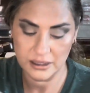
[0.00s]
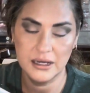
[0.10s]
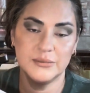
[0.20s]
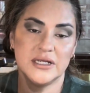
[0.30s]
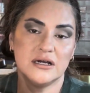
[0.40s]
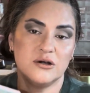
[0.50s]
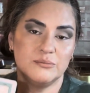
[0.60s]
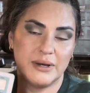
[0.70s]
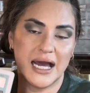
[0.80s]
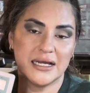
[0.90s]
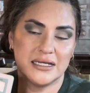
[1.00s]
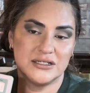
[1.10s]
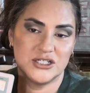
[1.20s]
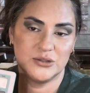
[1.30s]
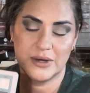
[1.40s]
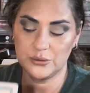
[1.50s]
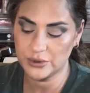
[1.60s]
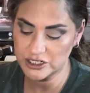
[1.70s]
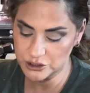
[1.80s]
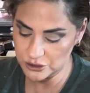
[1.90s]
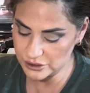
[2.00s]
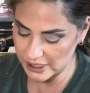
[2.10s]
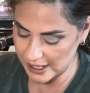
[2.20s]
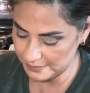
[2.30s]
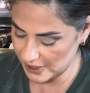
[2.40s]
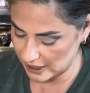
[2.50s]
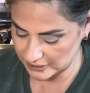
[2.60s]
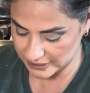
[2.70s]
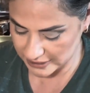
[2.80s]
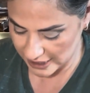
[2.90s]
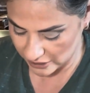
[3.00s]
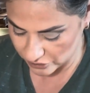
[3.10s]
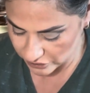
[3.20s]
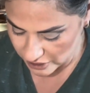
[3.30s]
I'm gonna go back into my Retro Glam palette now.